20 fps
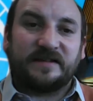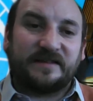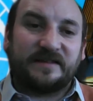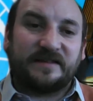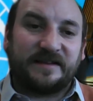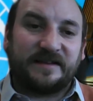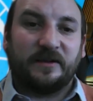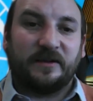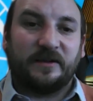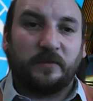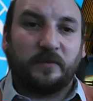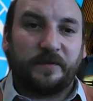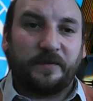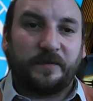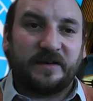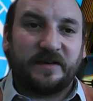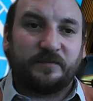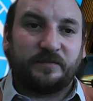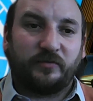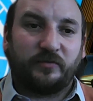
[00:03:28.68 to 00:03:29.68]
to deal
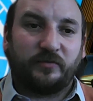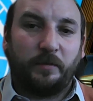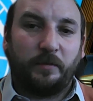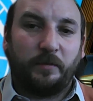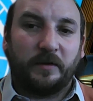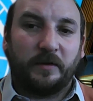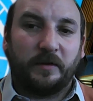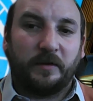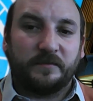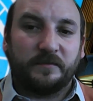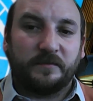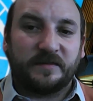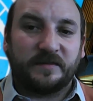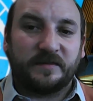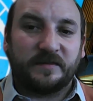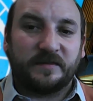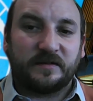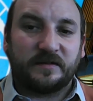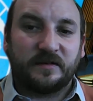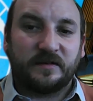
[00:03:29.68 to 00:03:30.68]
with these
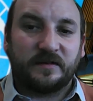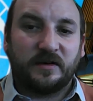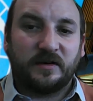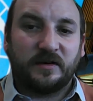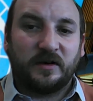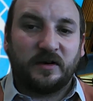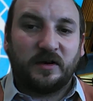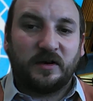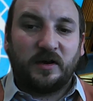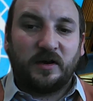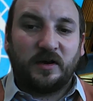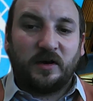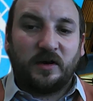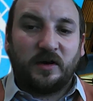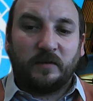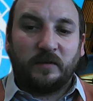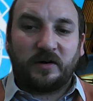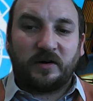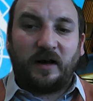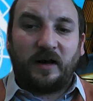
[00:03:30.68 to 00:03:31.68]
problems?
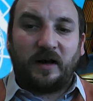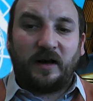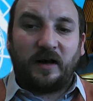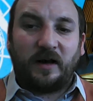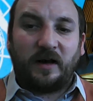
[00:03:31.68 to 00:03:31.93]
We look at